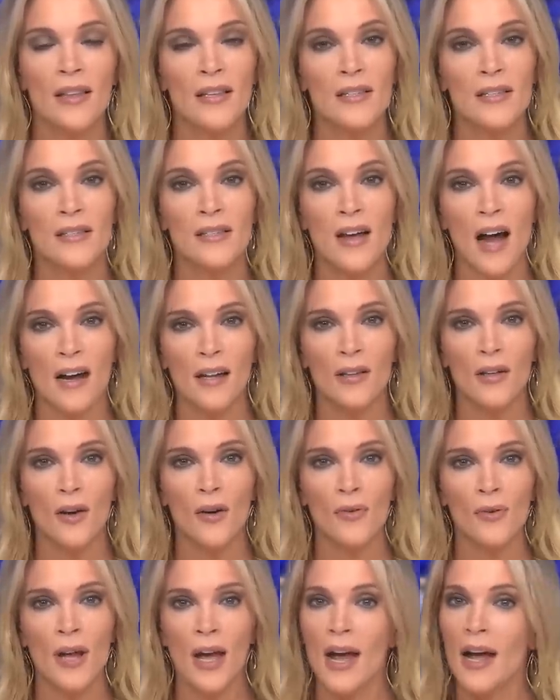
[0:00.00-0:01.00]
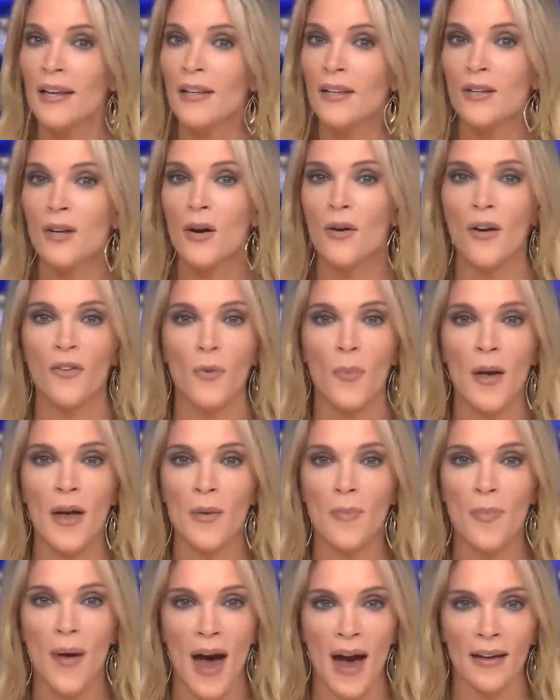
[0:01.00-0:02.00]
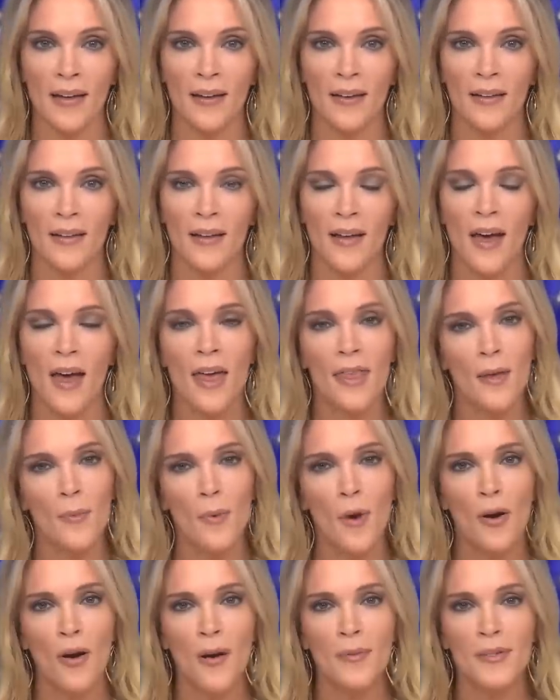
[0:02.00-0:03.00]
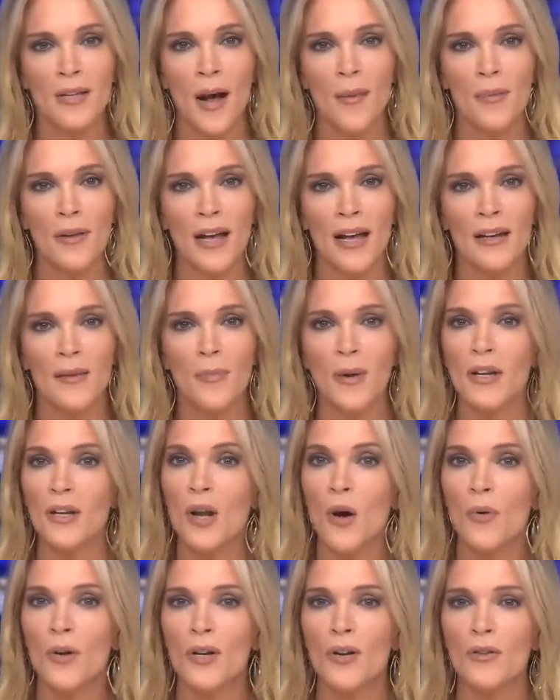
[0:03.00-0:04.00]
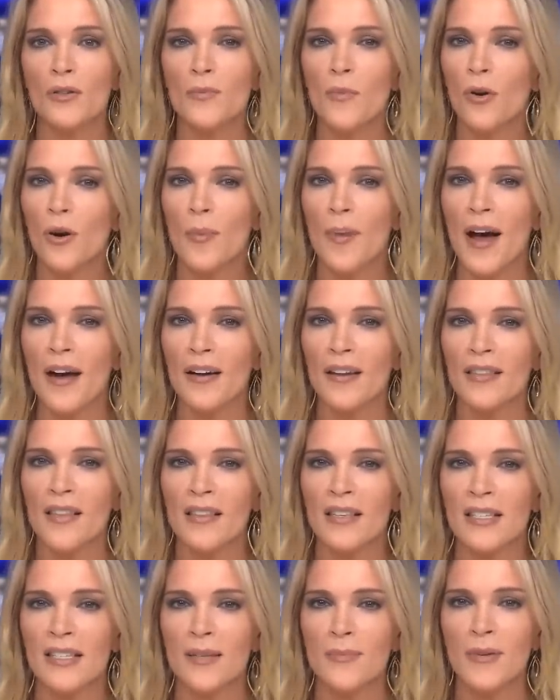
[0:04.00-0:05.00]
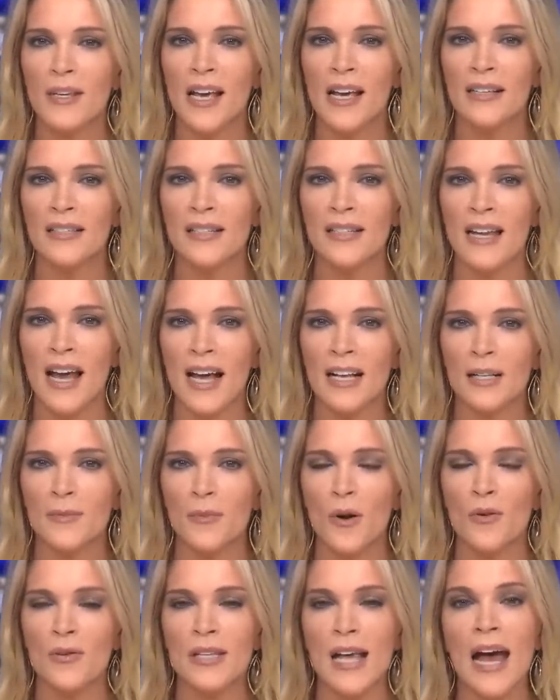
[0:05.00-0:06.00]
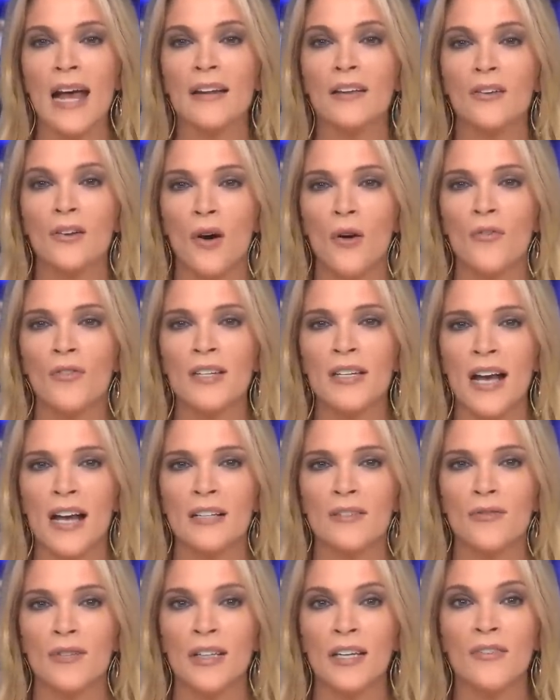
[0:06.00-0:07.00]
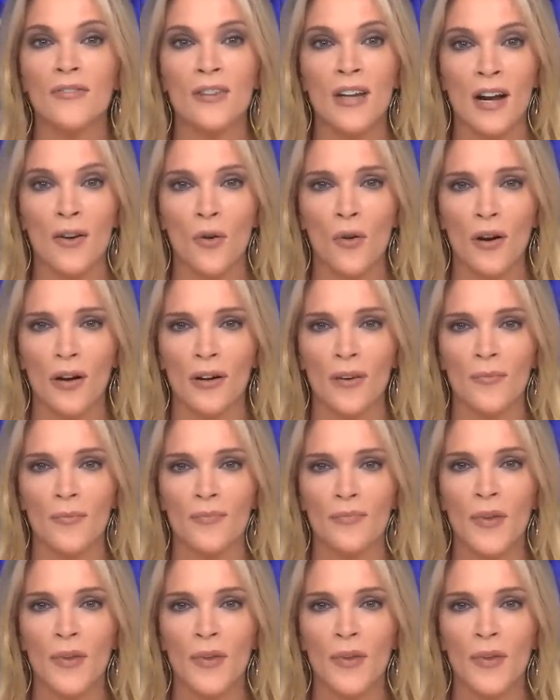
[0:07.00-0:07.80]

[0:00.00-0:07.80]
This is not a loan, and you don't have to pay it back. The program's complicated, but no one knows more about it than the CPAs and tax pros at covidtaxrelief.org.